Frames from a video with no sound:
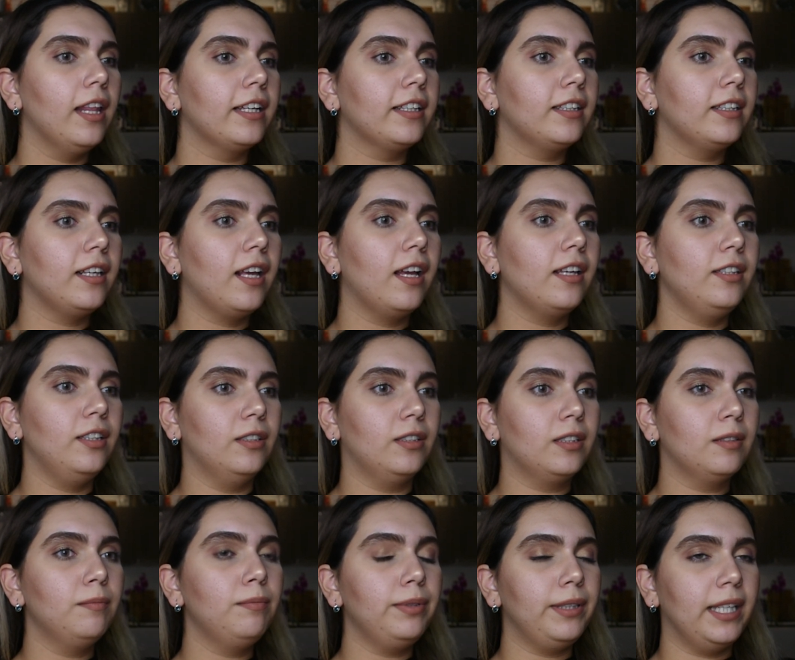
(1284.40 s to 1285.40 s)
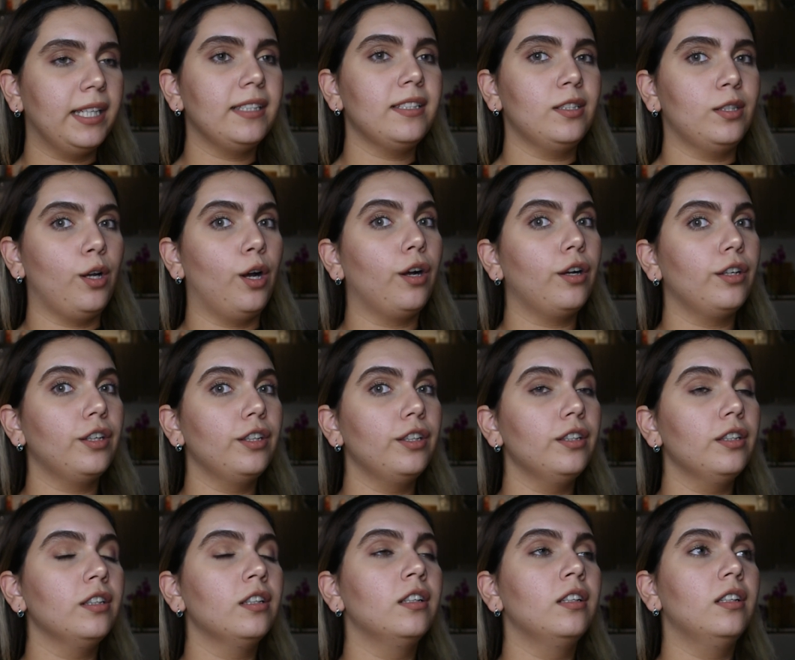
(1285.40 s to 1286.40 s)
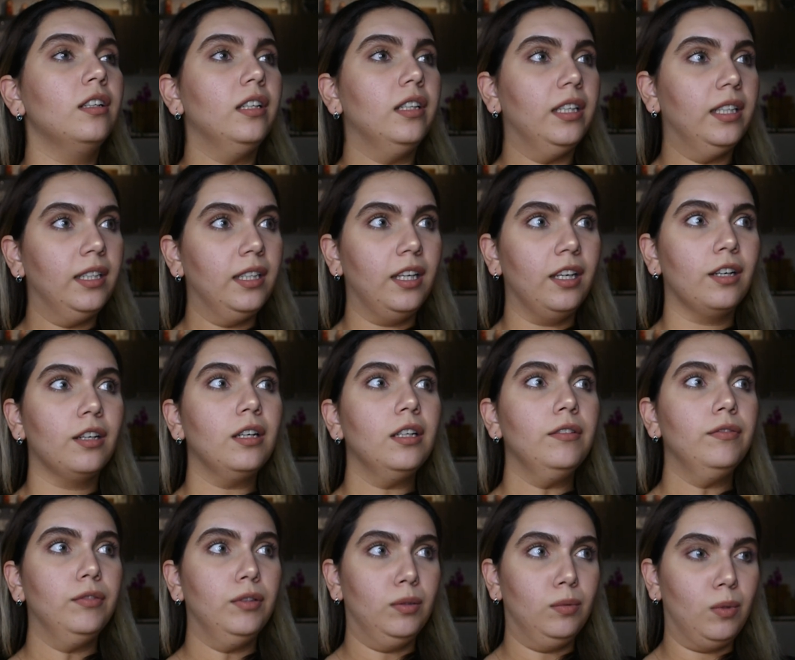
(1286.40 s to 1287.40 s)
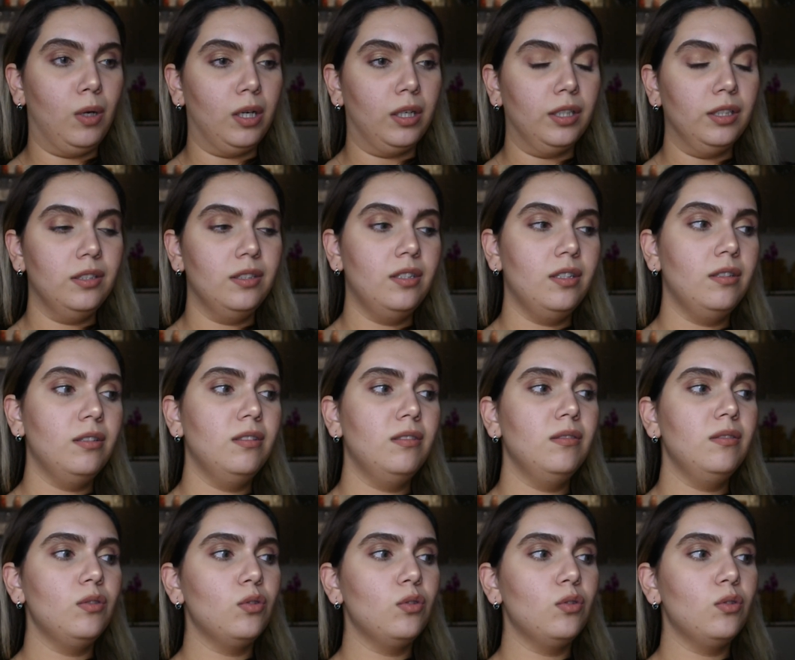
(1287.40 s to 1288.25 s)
like, you can play soccer in here if you wanted to.